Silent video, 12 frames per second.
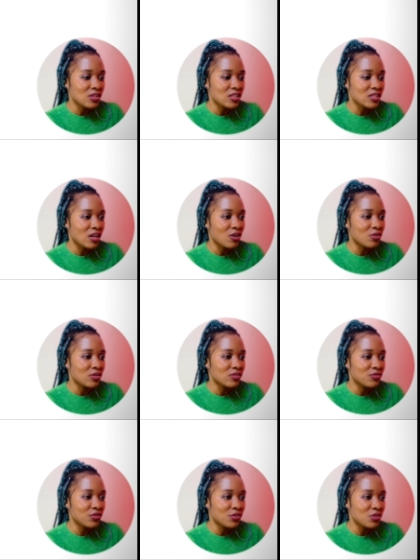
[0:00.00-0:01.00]
these are all
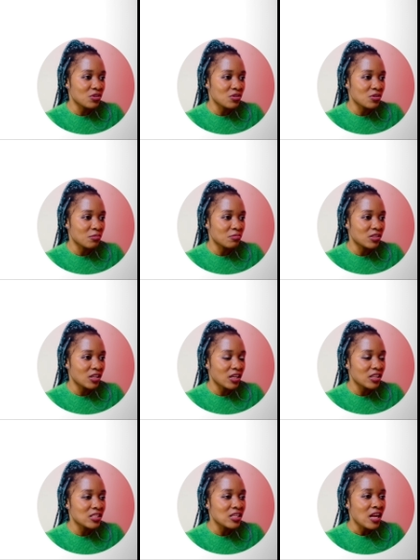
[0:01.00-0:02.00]
the various
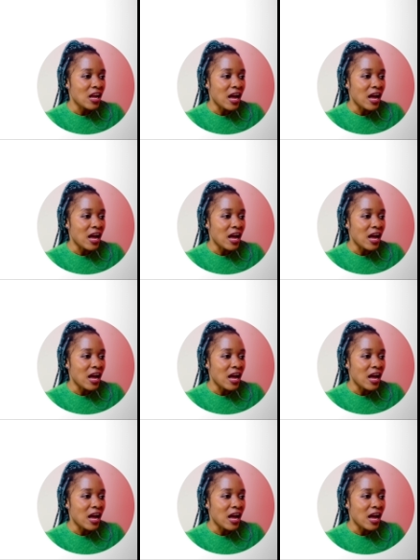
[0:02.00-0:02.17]
subjects,